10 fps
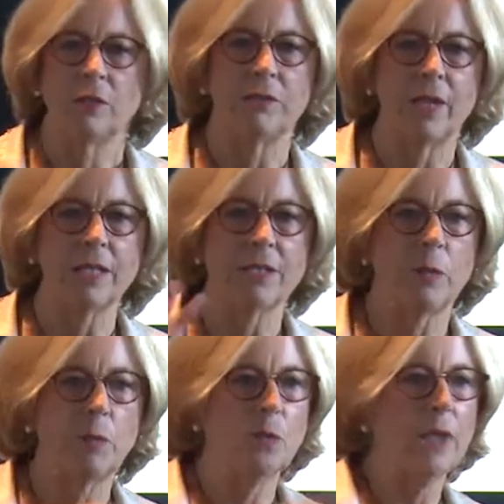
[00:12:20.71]
takes
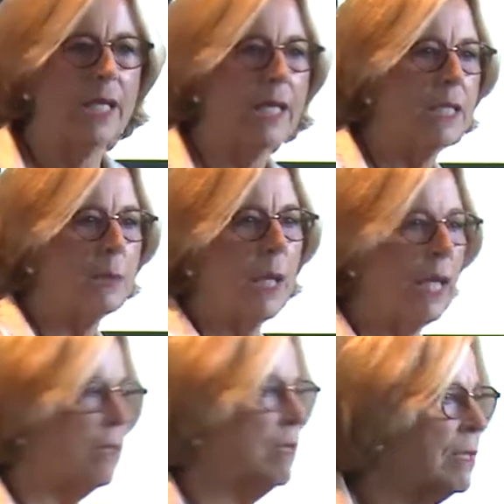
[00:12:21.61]
up all the
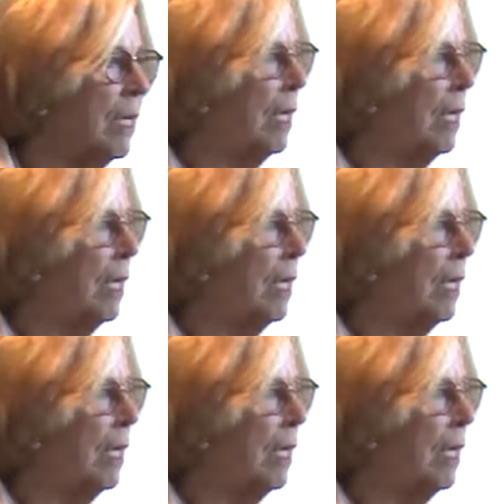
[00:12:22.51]
airspace,